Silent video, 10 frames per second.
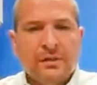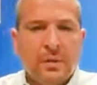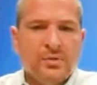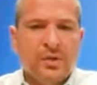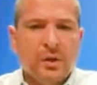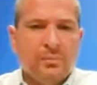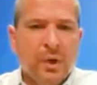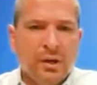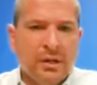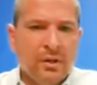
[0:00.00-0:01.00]
And those
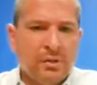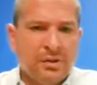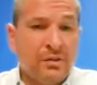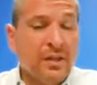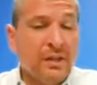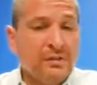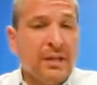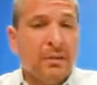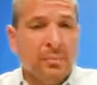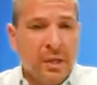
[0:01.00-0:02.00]
third-party costs are things
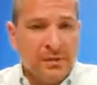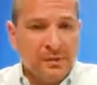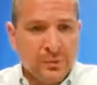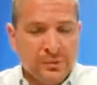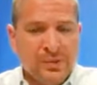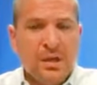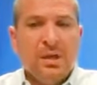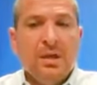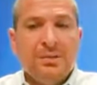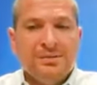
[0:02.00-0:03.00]
like appraisals,
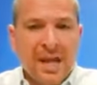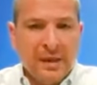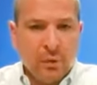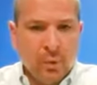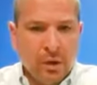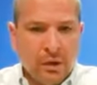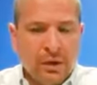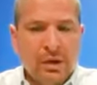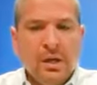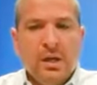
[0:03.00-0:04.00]
title work.